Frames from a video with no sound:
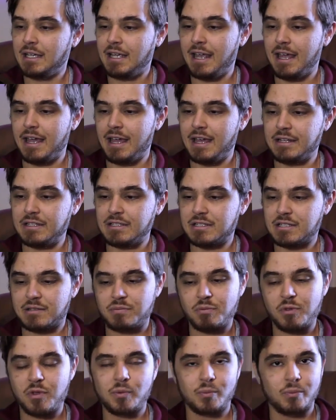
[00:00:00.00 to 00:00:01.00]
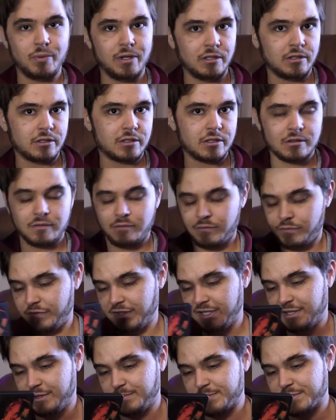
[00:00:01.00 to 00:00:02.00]
and thriller
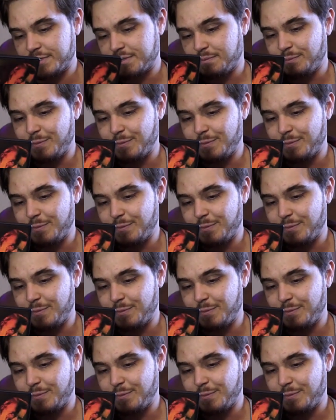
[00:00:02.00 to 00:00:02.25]
films,